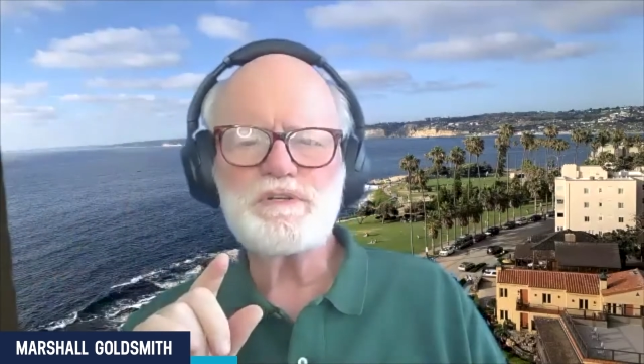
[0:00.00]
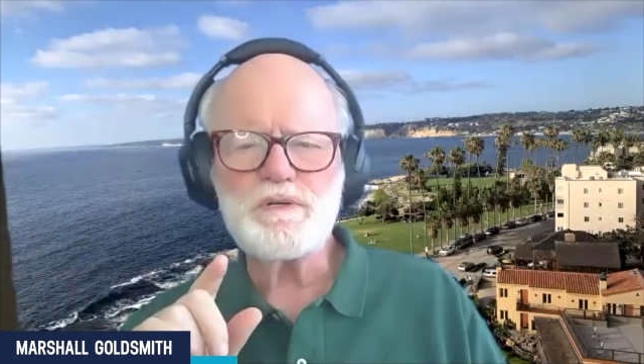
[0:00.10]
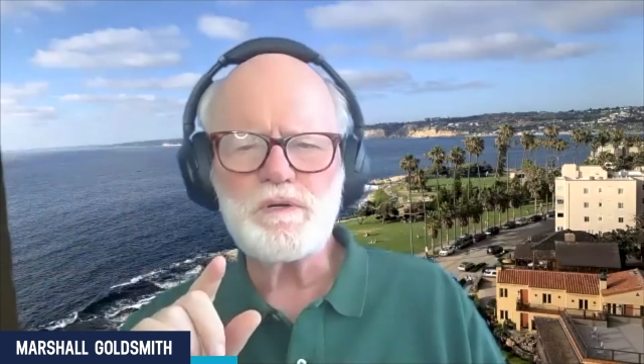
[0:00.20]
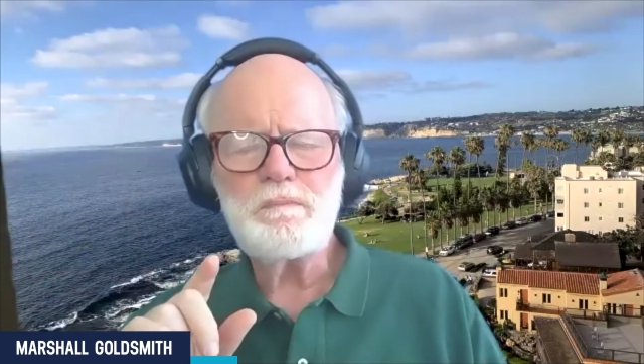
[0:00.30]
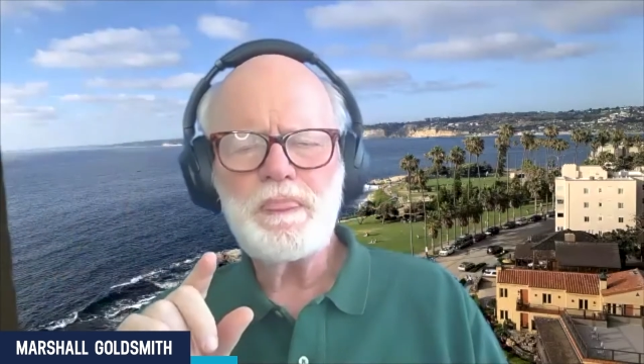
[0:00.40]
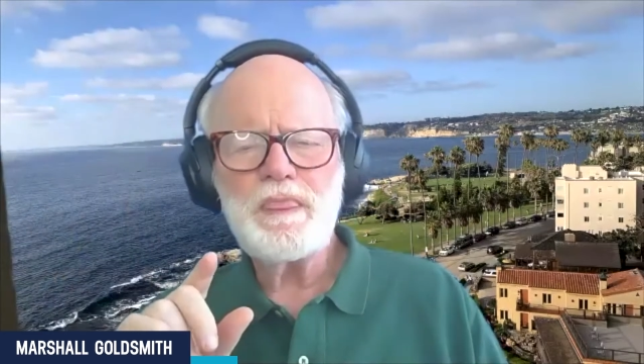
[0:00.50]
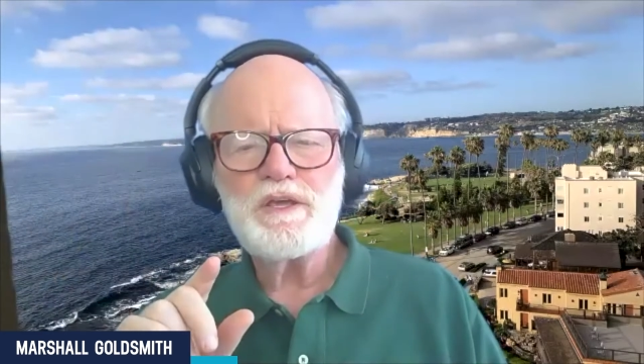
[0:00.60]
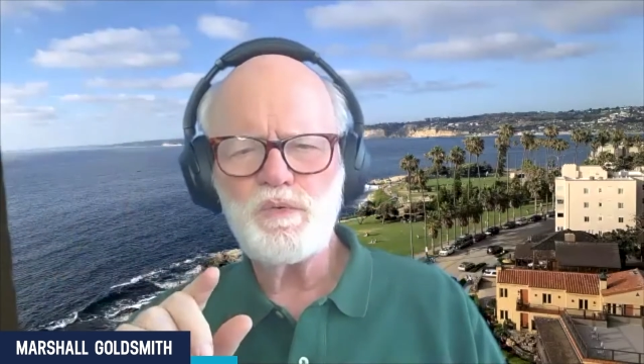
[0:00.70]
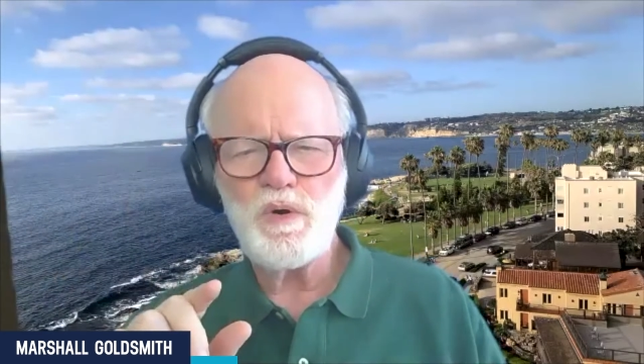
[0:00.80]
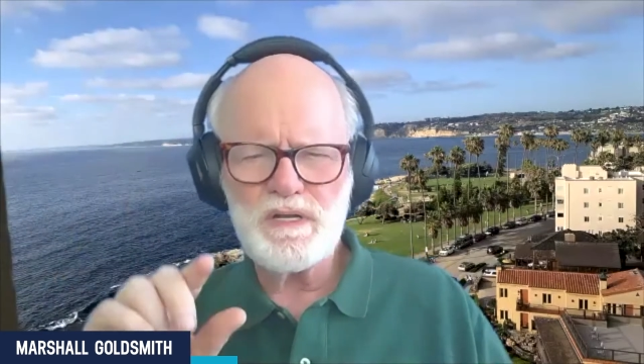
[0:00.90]
Number
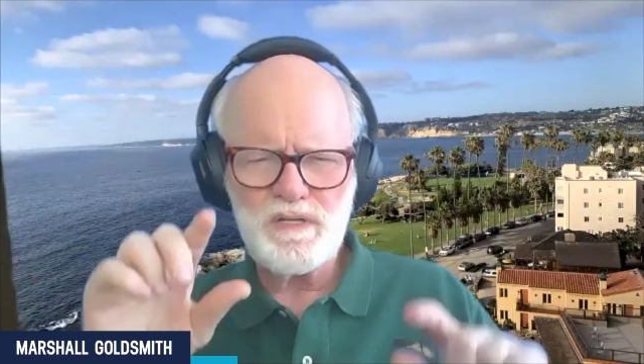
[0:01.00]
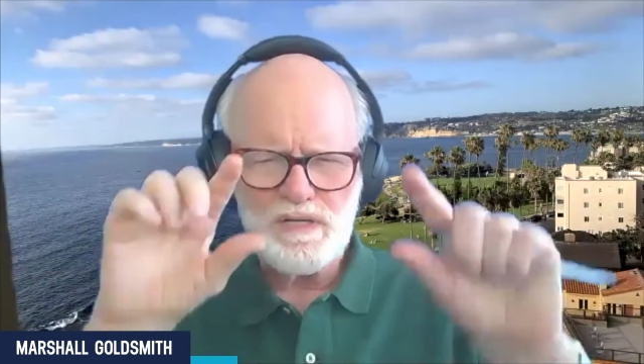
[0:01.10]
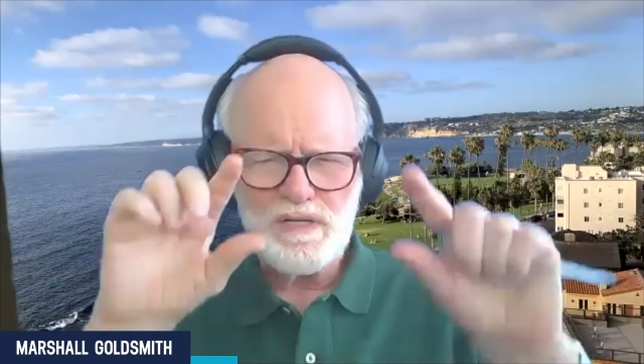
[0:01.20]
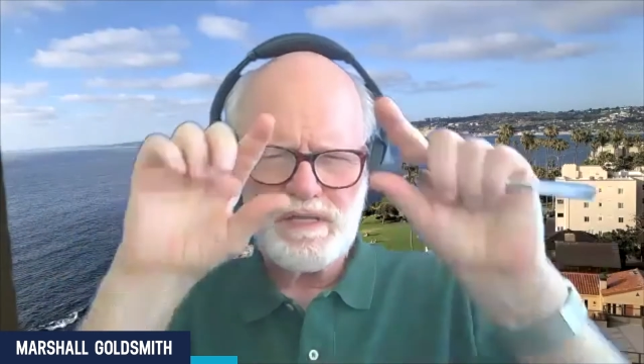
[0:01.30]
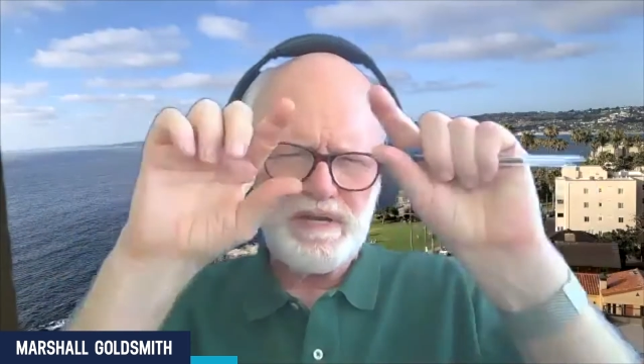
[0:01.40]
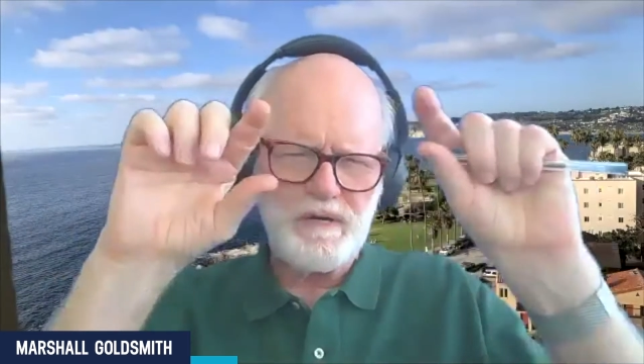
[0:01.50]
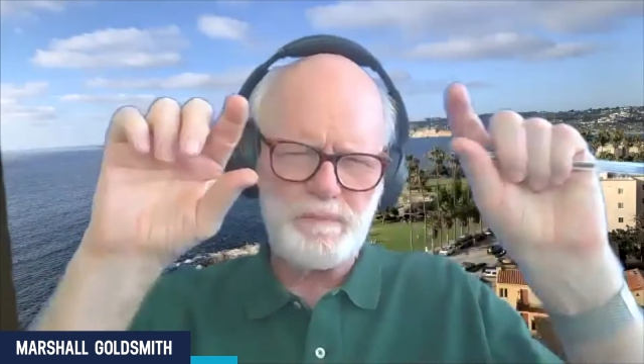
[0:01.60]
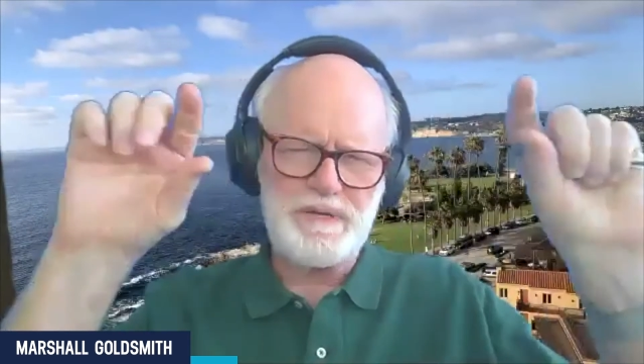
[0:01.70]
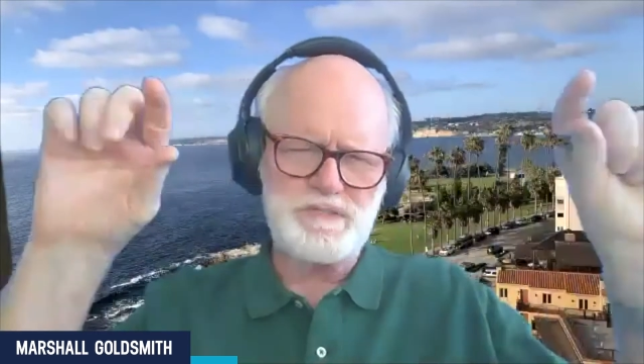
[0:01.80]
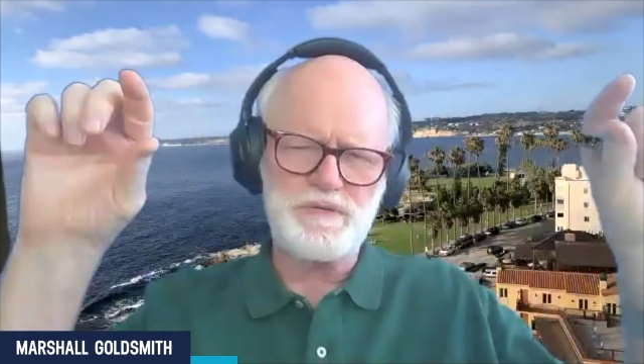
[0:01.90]
two, you want to
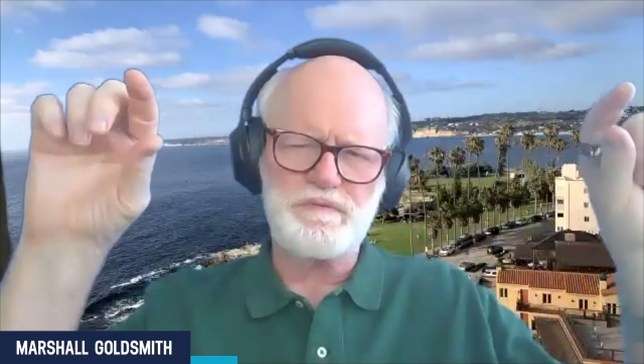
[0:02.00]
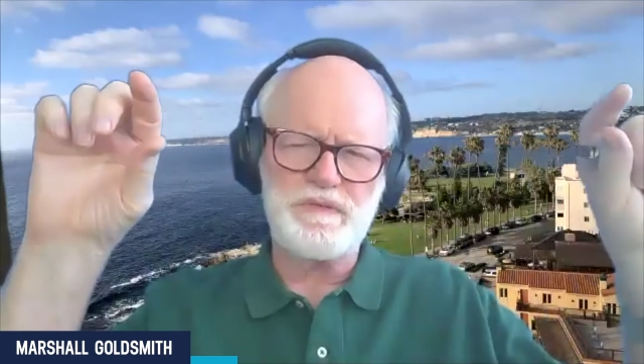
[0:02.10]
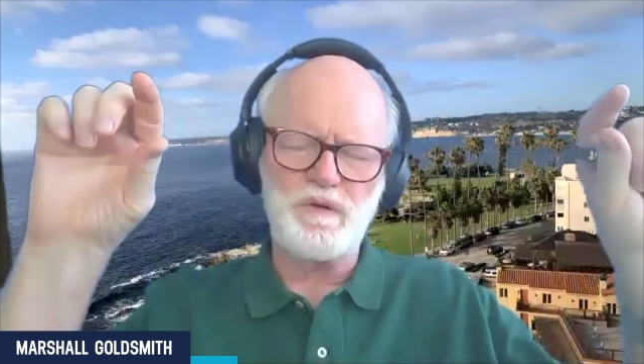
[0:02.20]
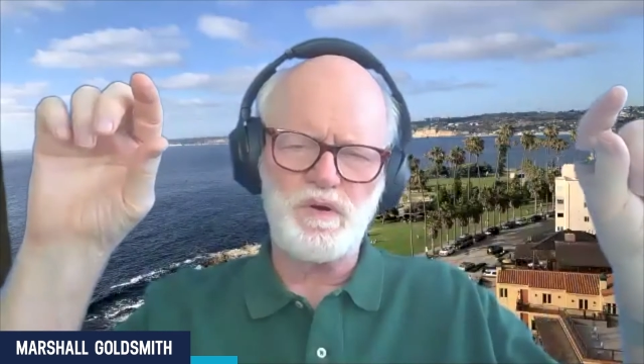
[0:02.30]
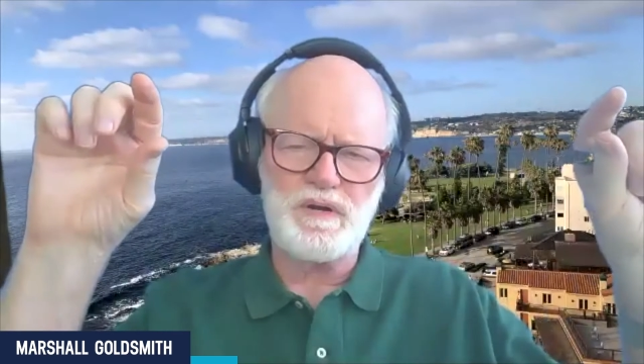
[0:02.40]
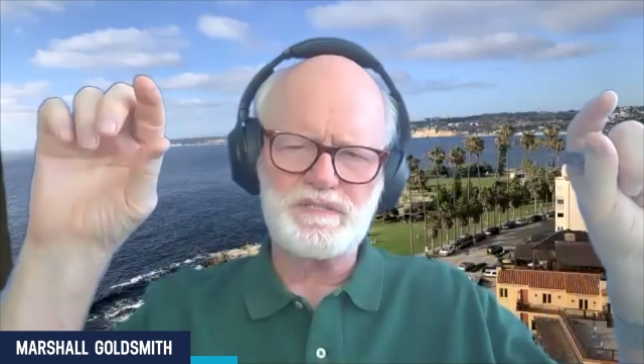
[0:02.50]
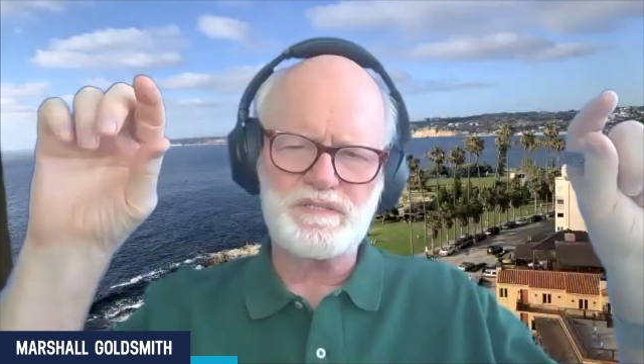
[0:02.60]
look at the bigger picture